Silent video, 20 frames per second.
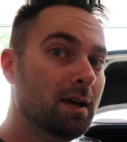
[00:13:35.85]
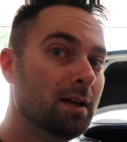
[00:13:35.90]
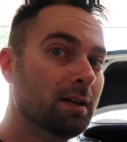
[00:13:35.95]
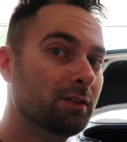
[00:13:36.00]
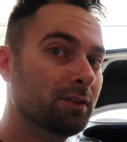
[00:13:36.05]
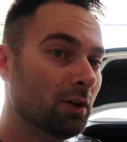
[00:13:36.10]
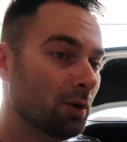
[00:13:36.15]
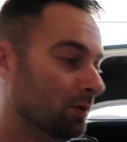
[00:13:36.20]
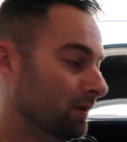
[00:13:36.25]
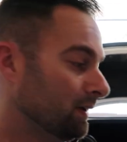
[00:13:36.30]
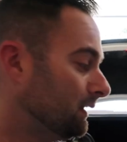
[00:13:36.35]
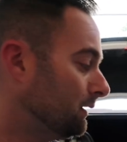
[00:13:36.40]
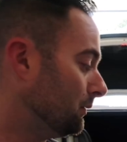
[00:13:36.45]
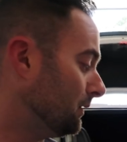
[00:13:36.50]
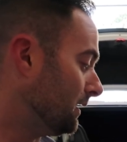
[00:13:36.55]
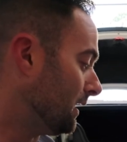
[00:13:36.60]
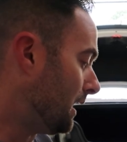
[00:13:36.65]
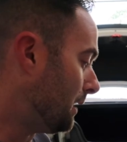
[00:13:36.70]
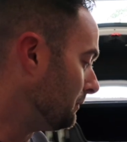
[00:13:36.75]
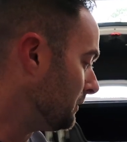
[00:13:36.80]
So
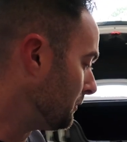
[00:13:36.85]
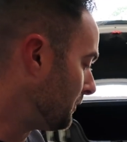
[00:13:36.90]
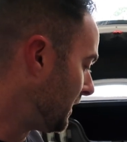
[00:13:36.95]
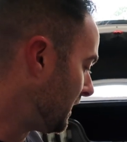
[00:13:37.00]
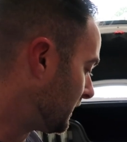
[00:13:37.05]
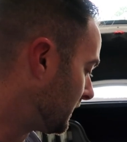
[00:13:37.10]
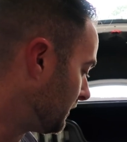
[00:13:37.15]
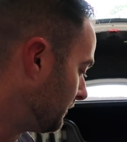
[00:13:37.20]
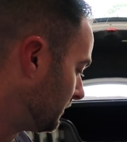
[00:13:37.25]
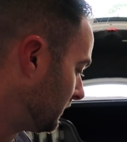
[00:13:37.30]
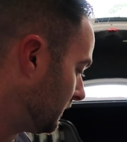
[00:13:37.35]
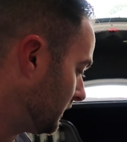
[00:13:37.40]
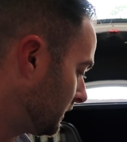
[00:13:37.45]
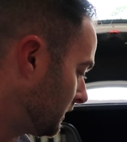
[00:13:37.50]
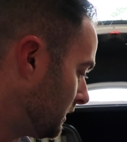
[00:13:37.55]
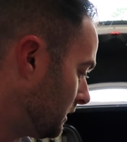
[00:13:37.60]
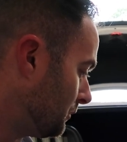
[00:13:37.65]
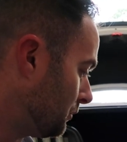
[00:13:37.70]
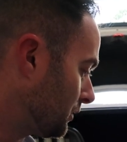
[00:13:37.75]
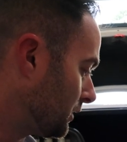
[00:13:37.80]
anyway, I'm going to pack everything
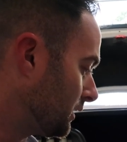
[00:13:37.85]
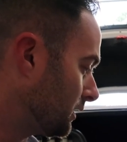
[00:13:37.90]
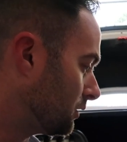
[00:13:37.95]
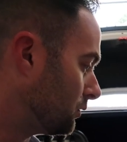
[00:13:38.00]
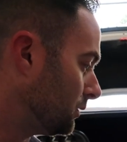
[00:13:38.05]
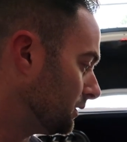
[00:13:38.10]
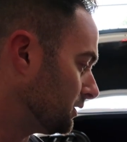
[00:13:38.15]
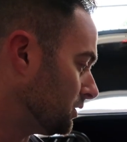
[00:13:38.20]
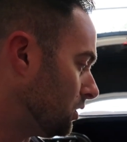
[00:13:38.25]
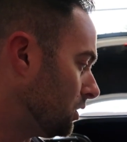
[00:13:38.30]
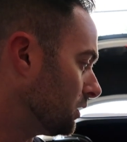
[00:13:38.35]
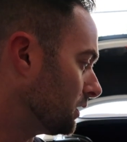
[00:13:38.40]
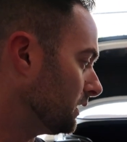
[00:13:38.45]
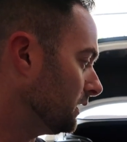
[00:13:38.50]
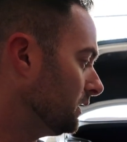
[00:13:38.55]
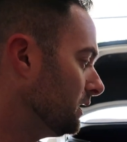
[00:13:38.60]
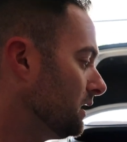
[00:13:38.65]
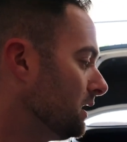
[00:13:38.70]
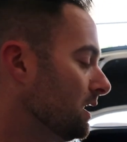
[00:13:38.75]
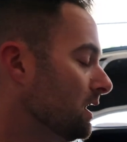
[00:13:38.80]
up. We're going to quit
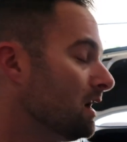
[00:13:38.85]
talking.